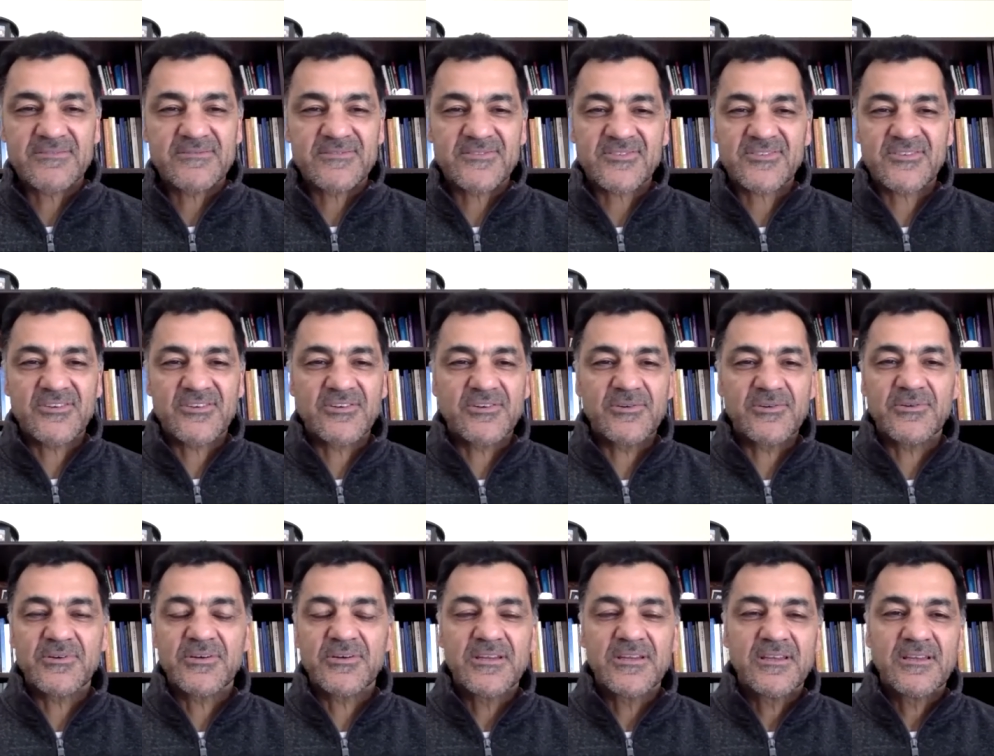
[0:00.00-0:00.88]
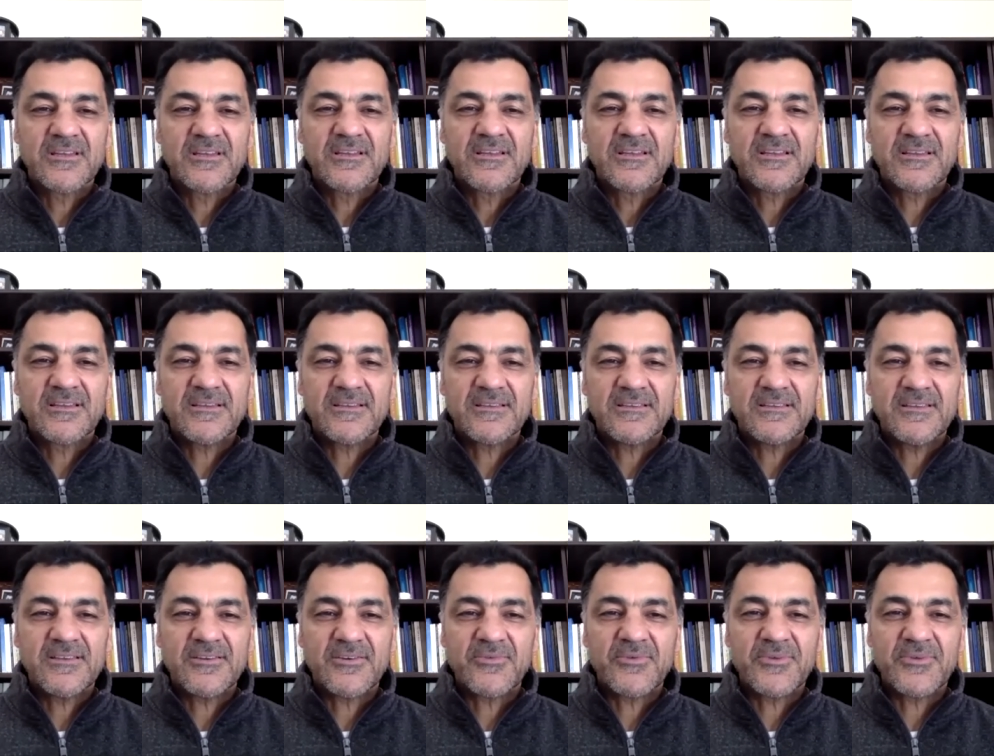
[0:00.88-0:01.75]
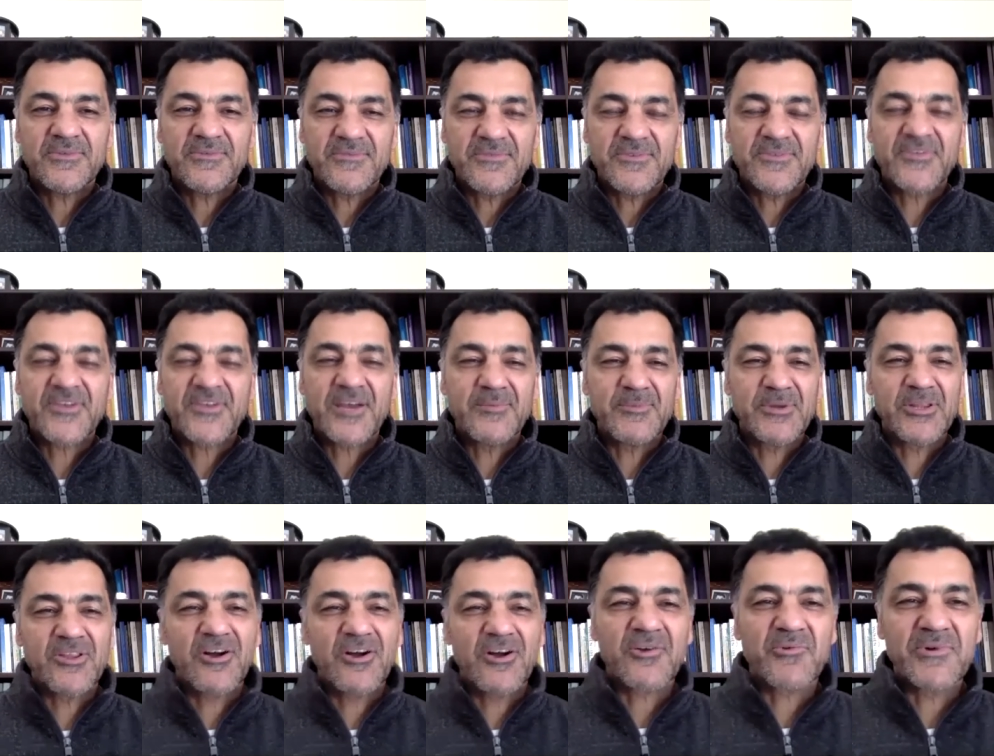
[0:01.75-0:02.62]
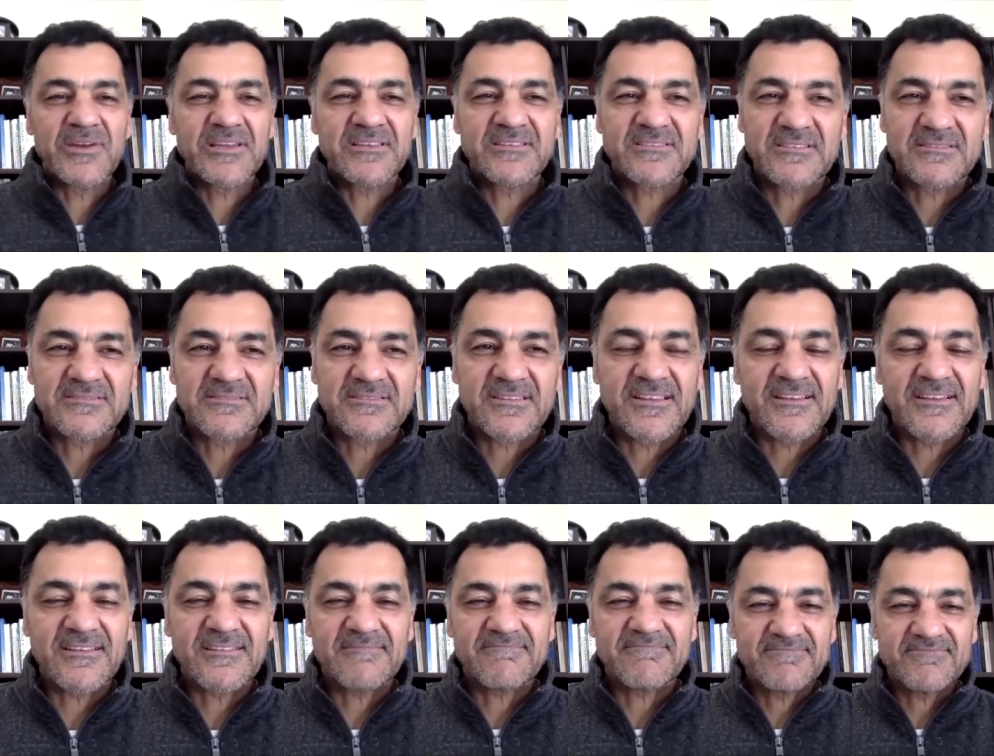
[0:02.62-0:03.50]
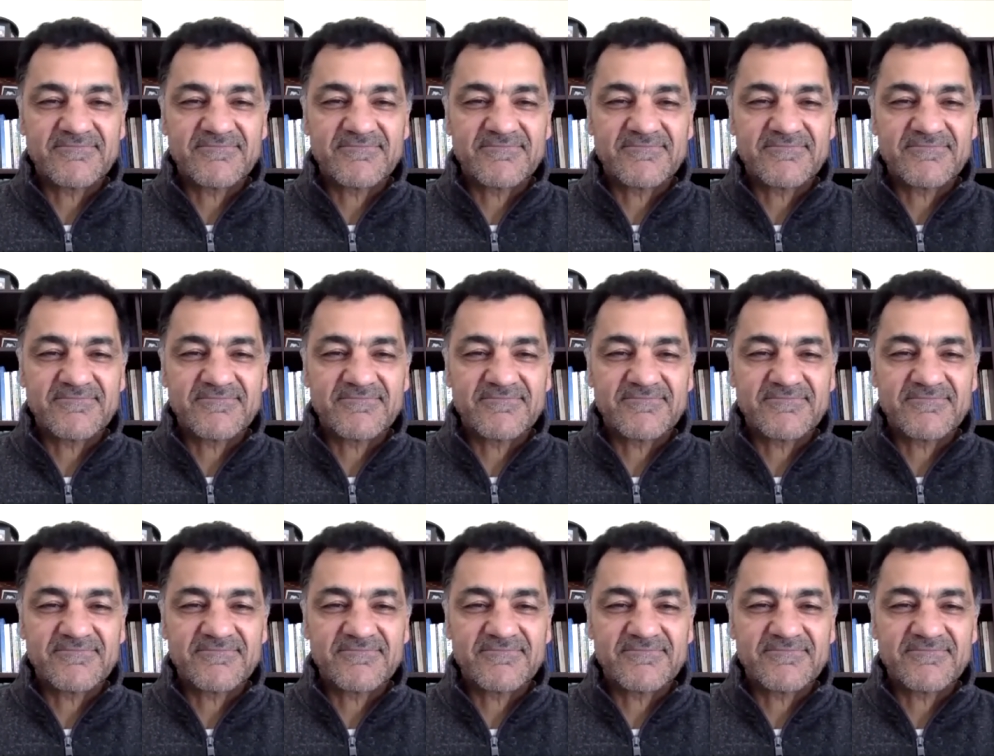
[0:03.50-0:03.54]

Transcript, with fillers: So, you know, we've come a long way since then.